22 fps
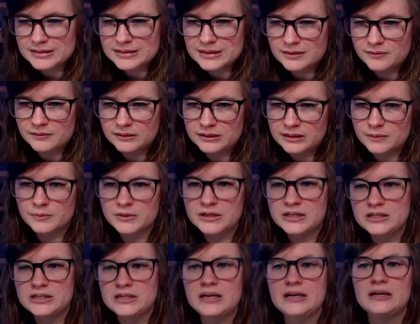I really
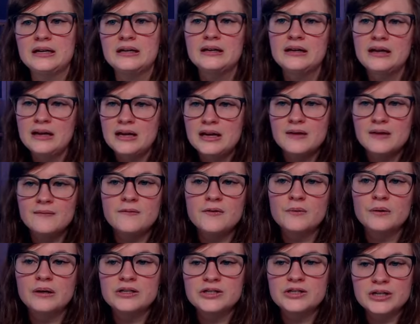appreciate it. If you
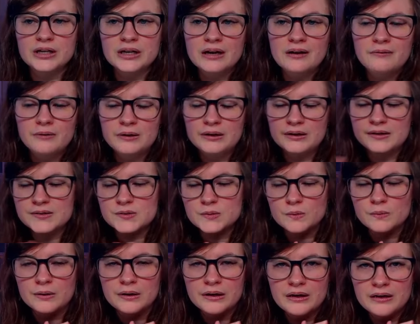want to check out what else we're
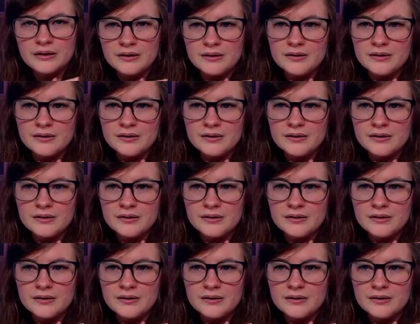working on,